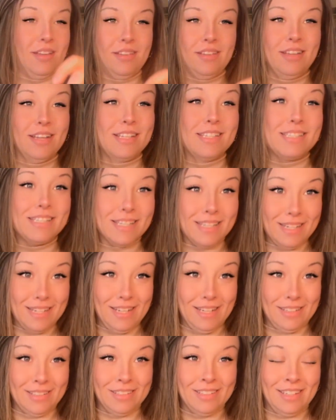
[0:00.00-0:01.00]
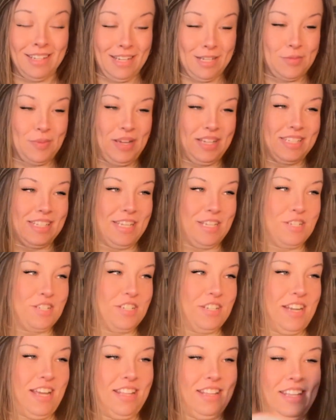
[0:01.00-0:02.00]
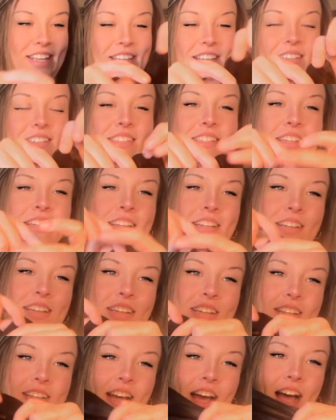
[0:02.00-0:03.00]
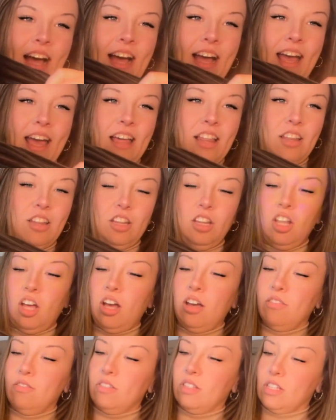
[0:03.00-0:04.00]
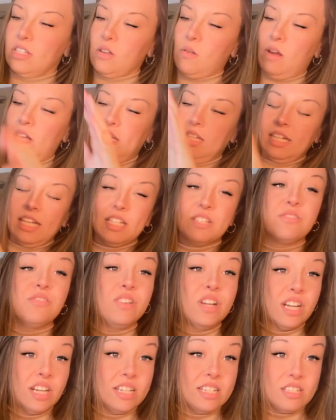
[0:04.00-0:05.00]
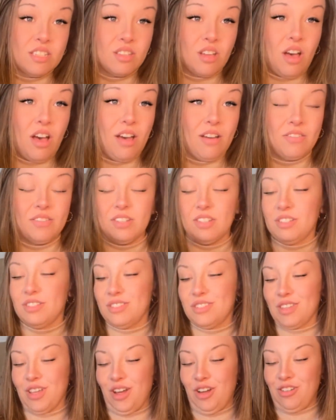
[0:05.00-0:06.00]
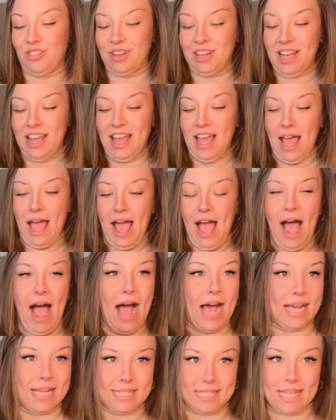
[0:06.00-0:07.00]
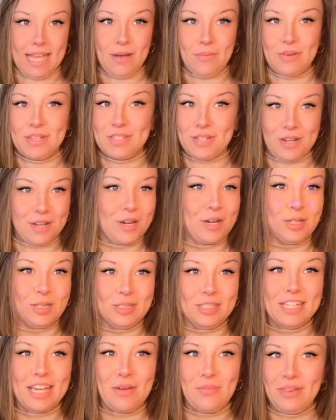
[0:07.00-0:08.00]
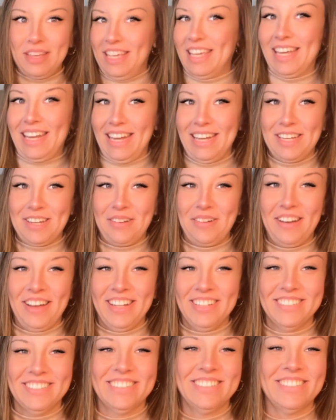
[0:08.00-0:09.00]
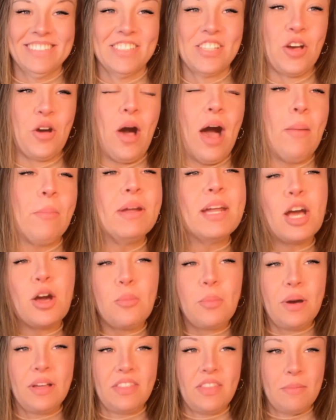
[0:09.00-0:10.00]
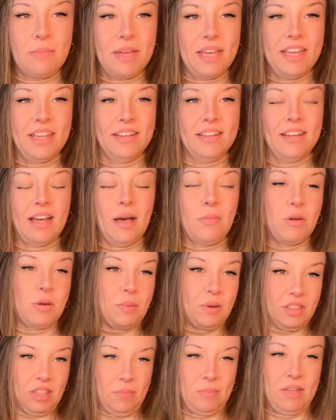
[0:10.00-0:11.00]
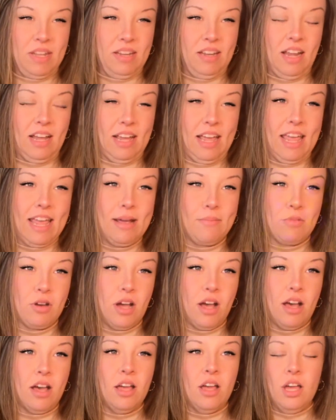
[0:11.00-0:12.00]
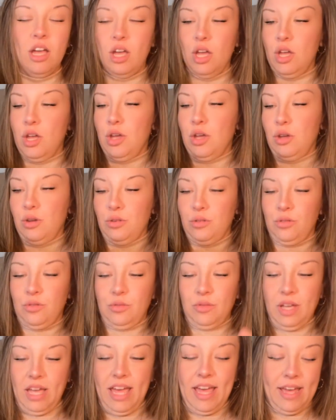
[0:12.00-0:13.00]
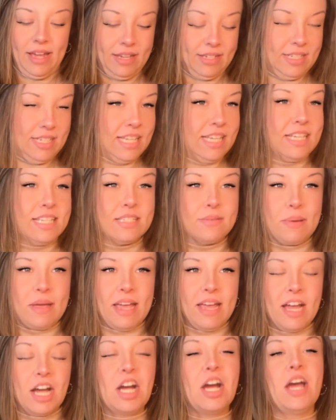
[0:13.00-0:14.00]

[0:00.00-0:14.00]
exceeding expectation on these. I love this quality. It's very soft. So I say we start curling and we get into it. So I'm gonna go put them in. I'm gonna put them in on camera and tease my hair,